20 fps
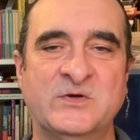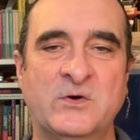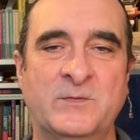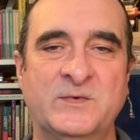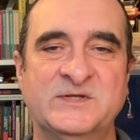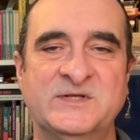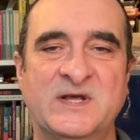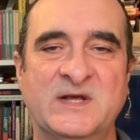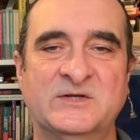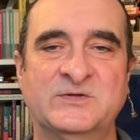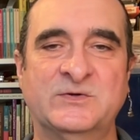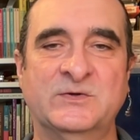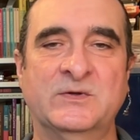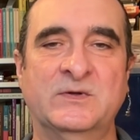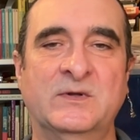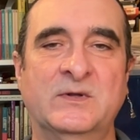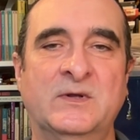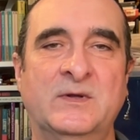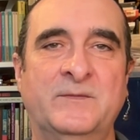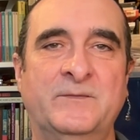
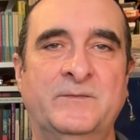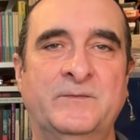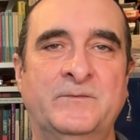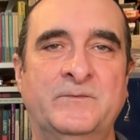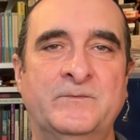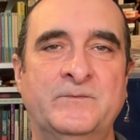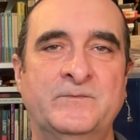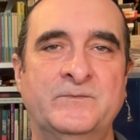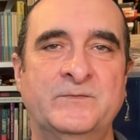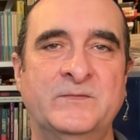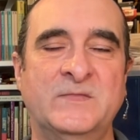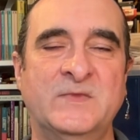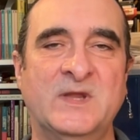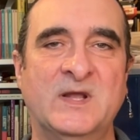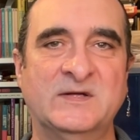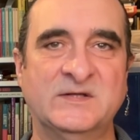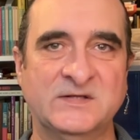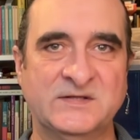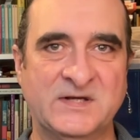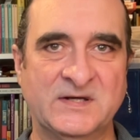homosexual
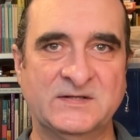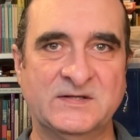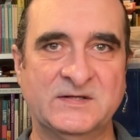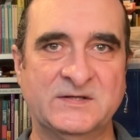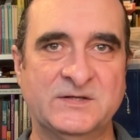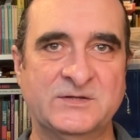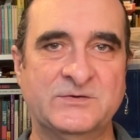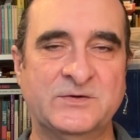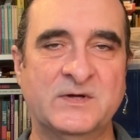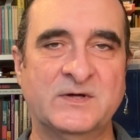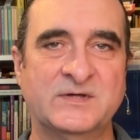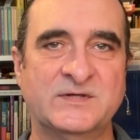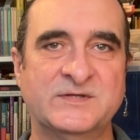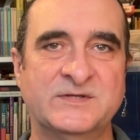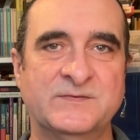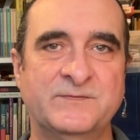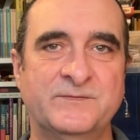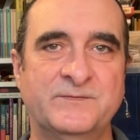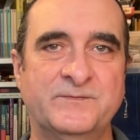and addicted to drugs.